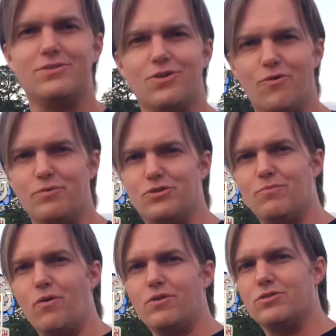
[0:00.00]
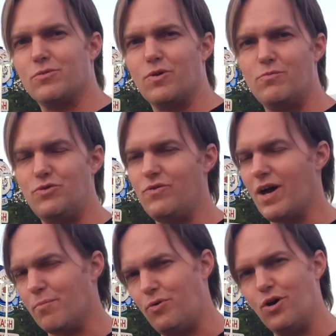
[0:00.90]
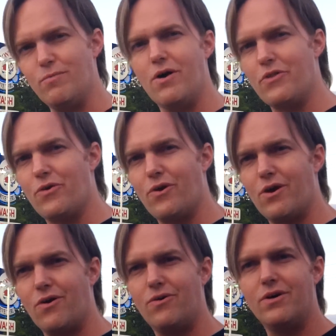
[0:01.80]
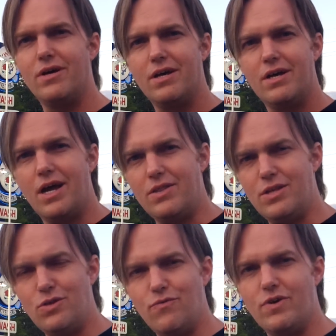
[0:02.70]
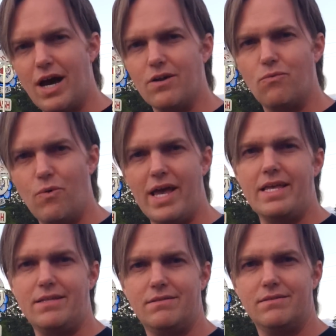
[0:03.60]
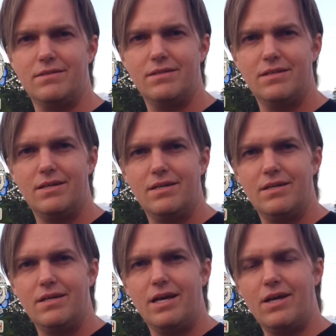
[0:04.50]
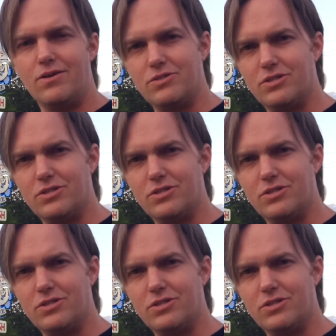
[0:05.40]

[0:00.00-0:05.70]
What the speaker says: So when smoking some ribs, you got to put them on the grill, and then you've got to wait. And on